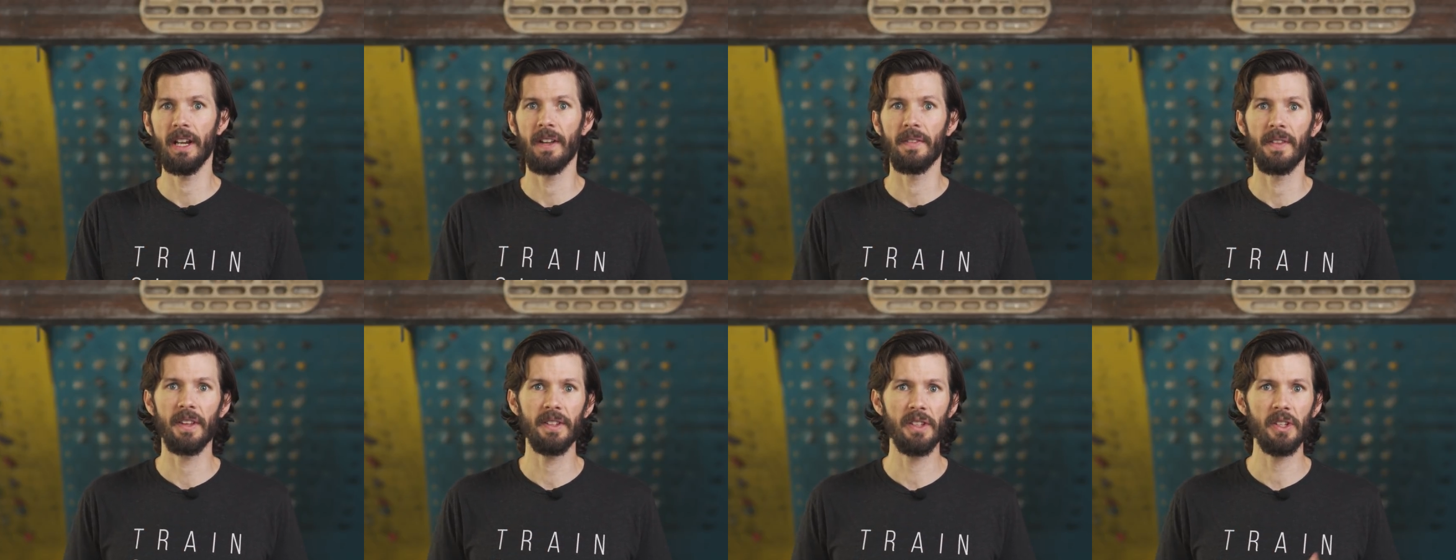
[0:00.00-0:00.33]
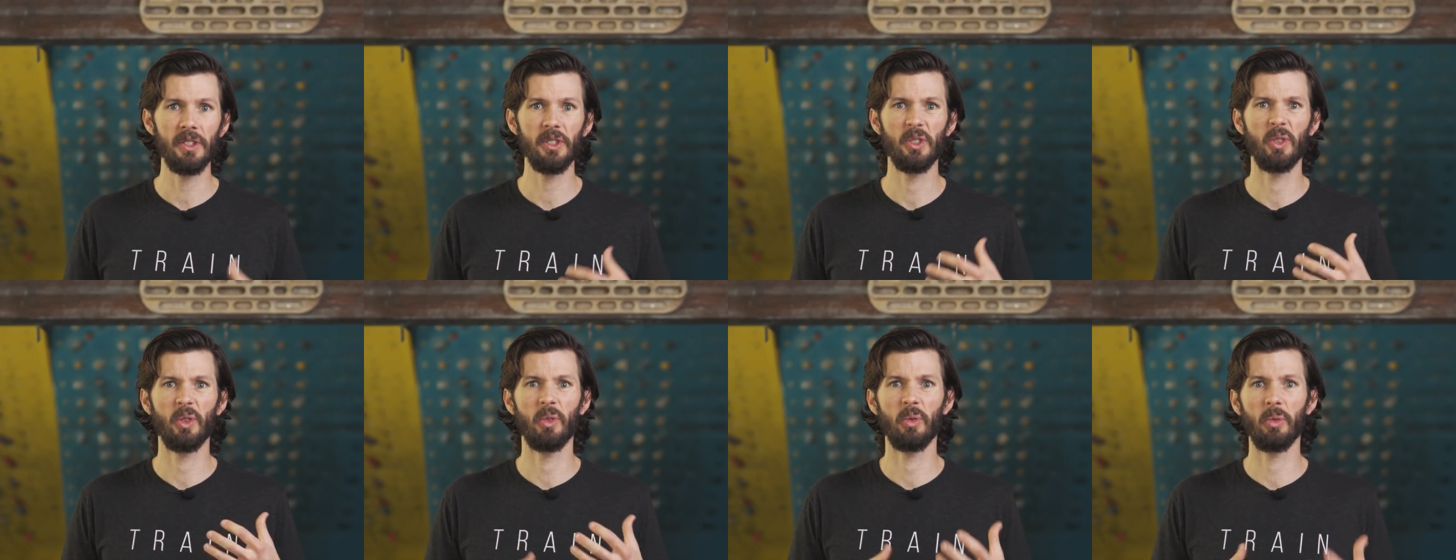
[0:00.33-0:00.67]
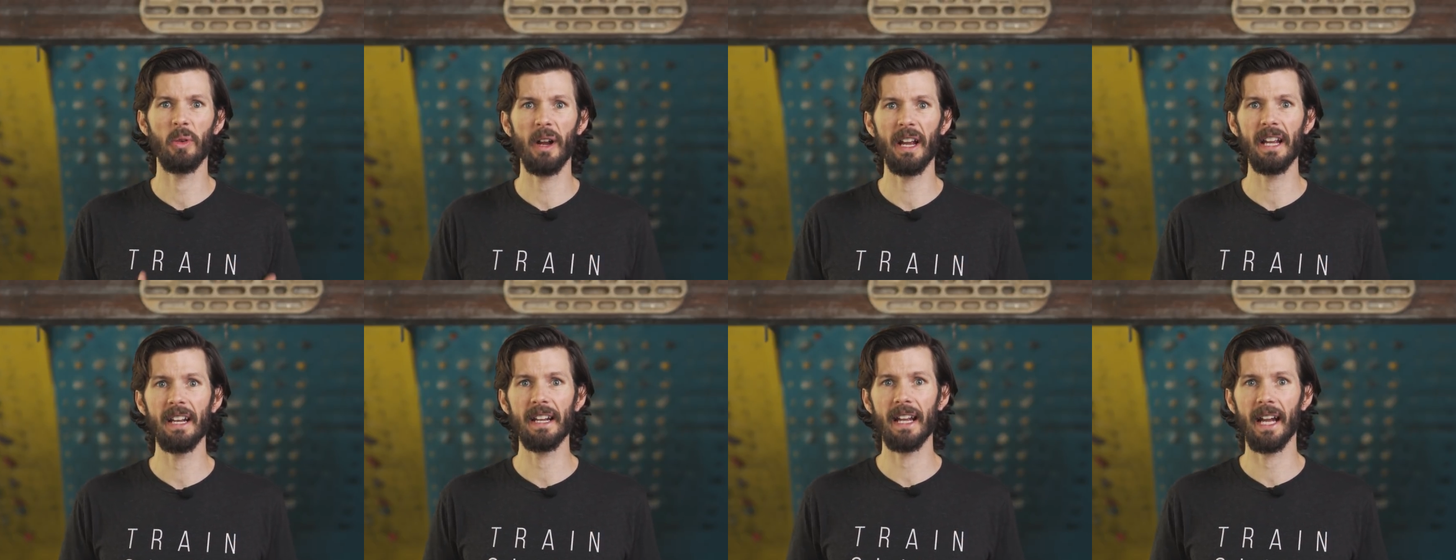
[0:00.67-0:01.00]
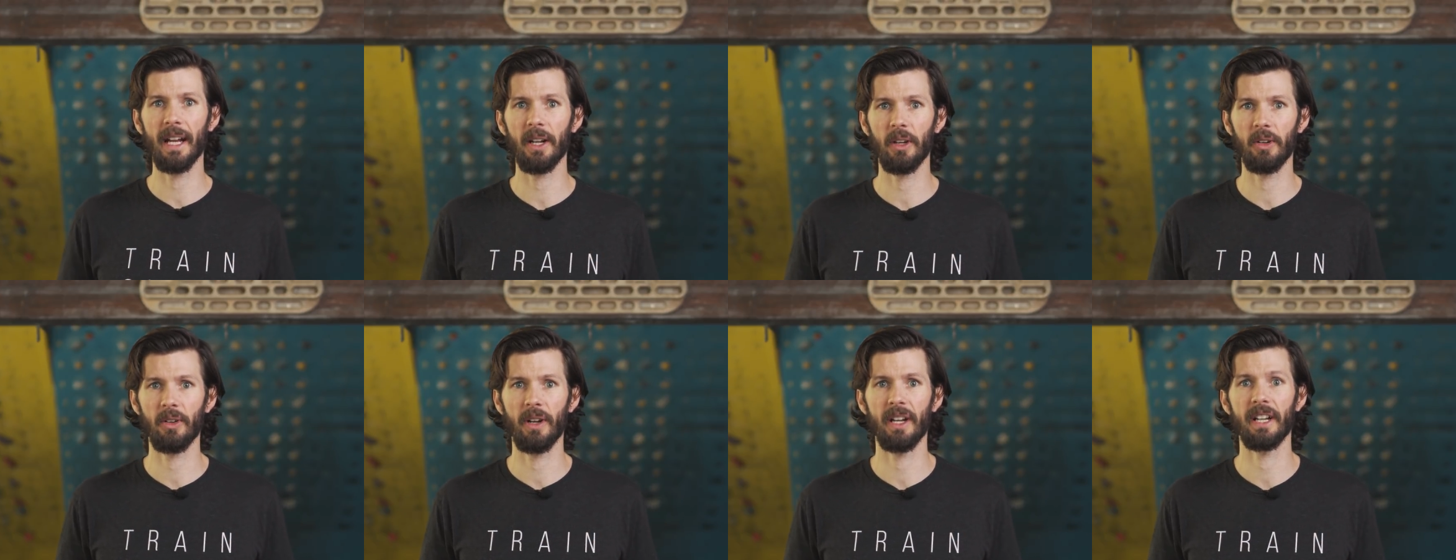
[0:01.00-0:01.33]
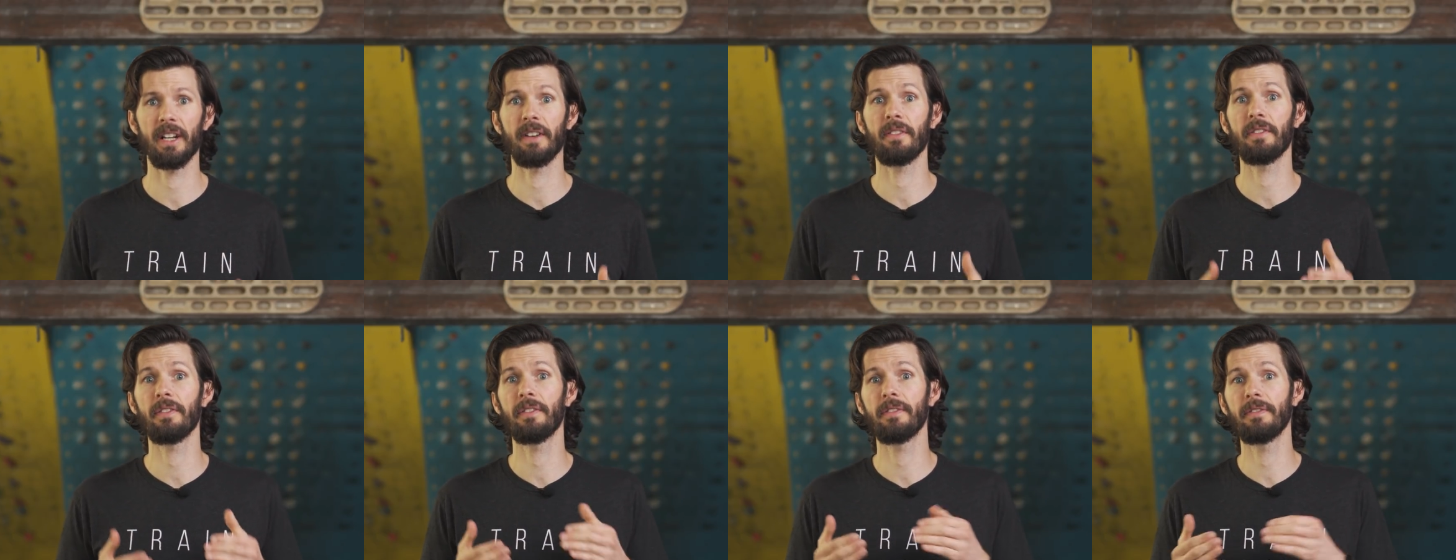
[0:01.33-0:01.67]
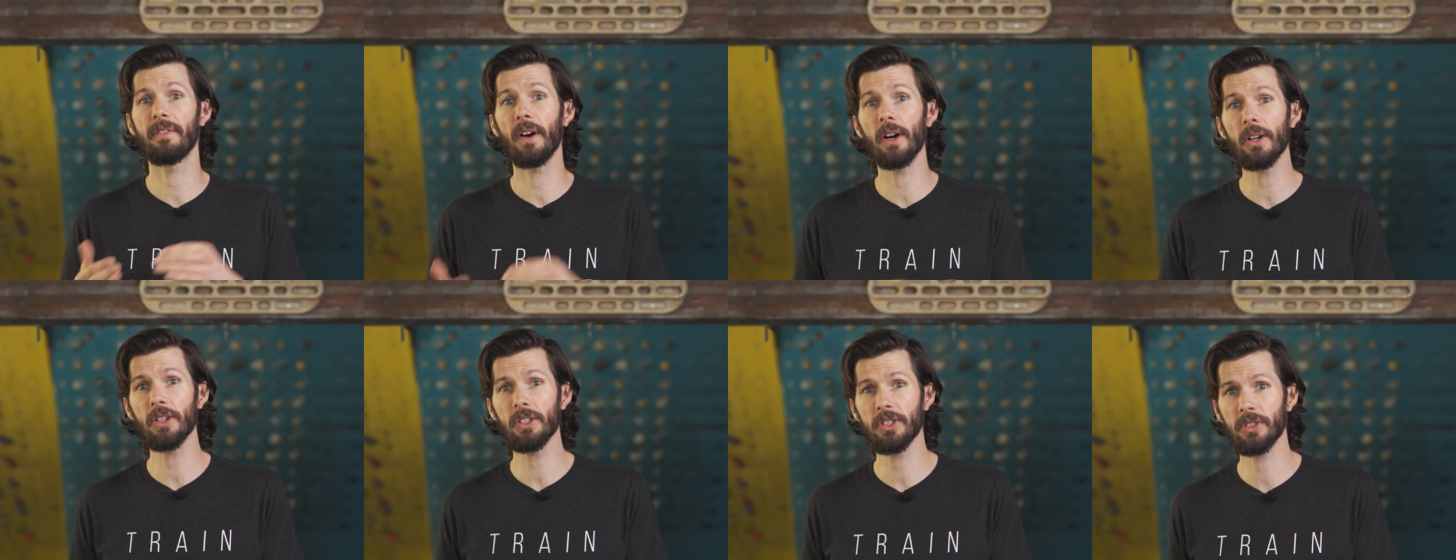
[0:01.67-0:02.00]
This is great at creating
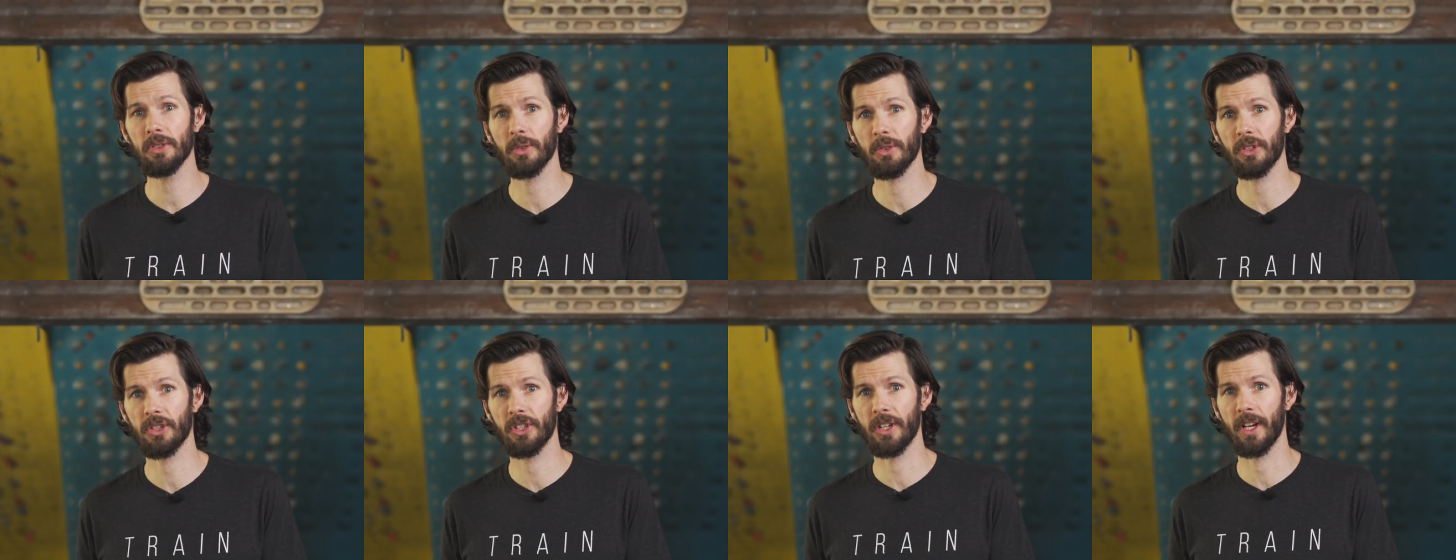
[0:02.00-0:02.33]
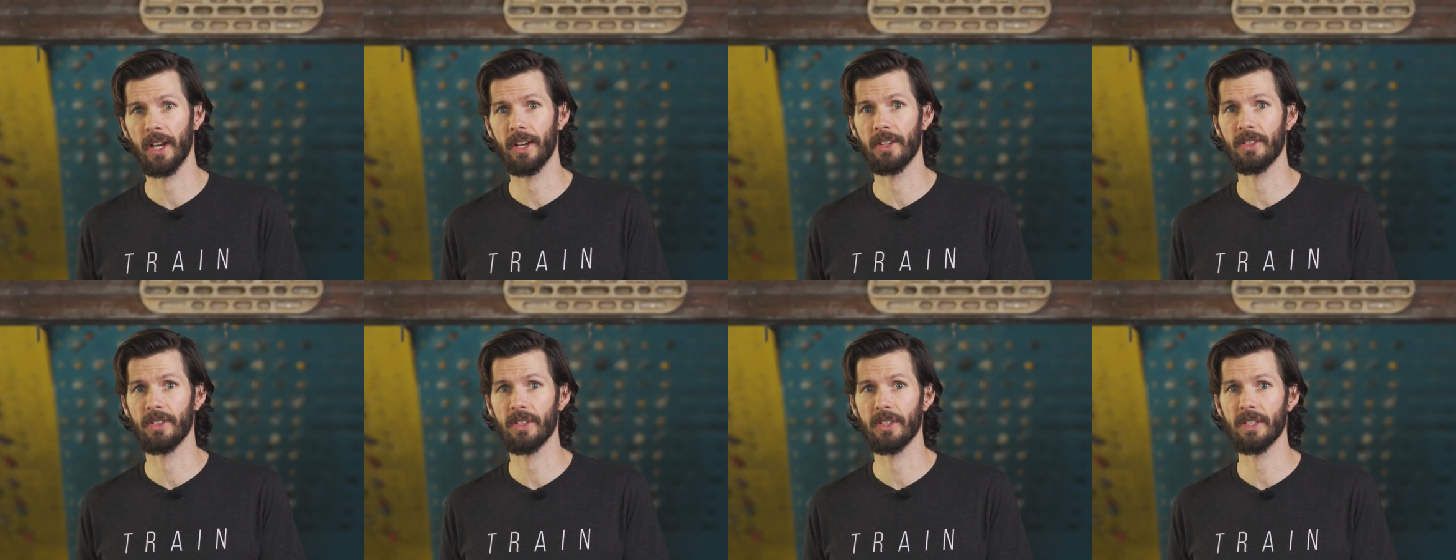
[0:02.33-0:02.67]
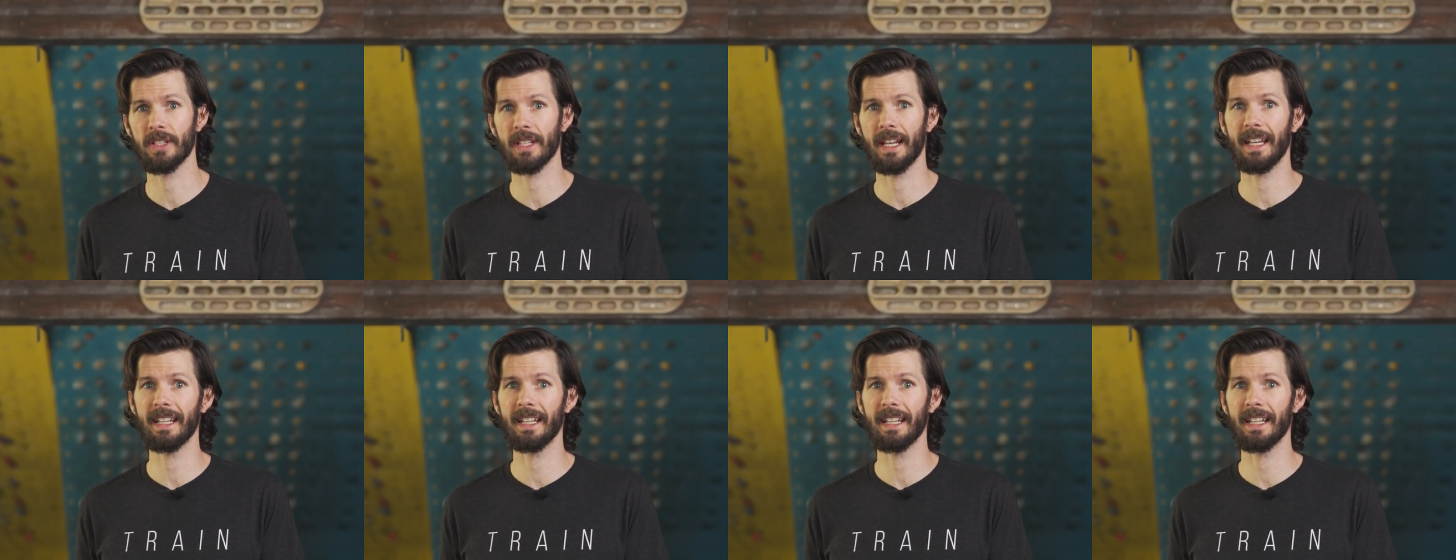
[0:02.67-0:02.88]
functional changes